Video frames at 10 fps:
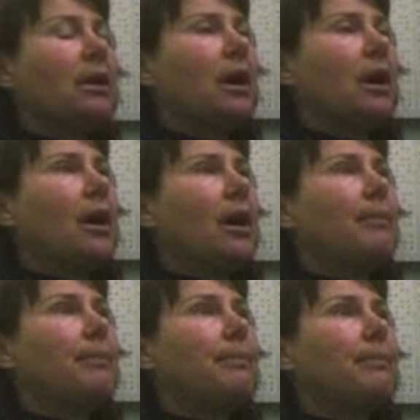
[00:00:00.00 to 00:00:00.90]

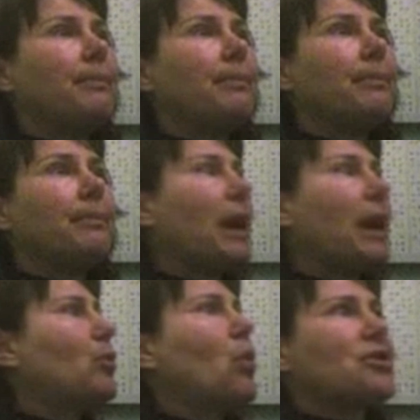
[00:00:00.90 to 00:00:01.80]
I
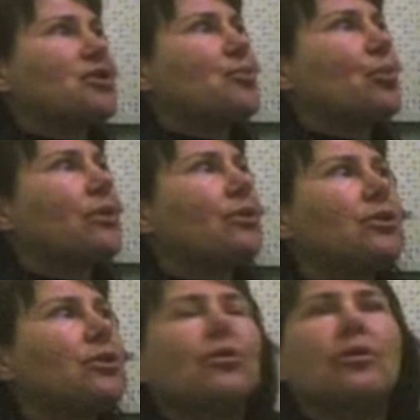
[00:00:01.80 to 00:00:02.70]
would watch his brother,
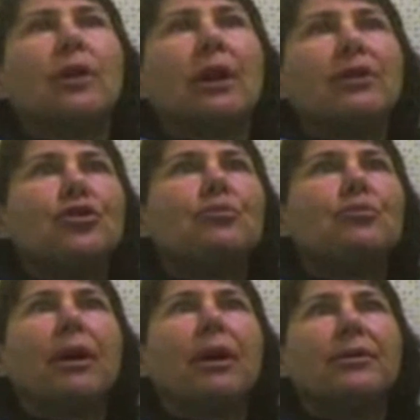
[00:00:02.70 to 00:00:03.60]
I should
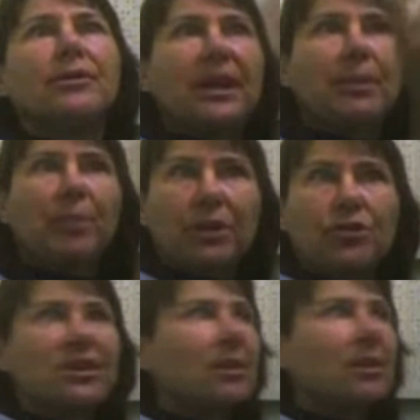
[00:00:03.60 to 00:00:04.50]
take
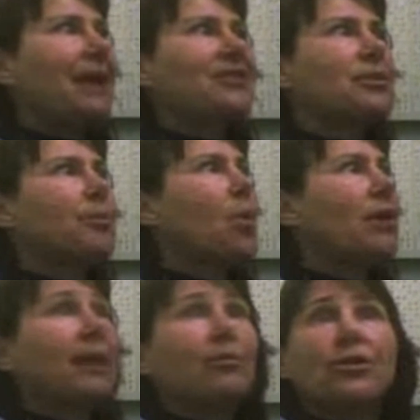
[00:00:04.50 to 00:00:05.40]
pictures at a basketball
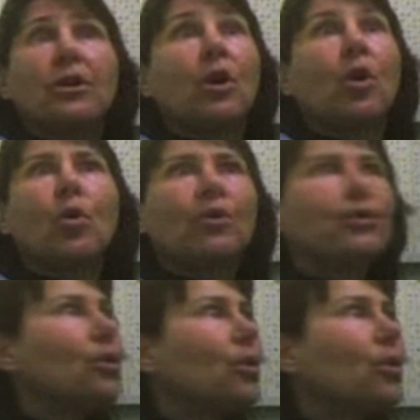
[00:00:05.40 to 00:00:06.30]
game or two.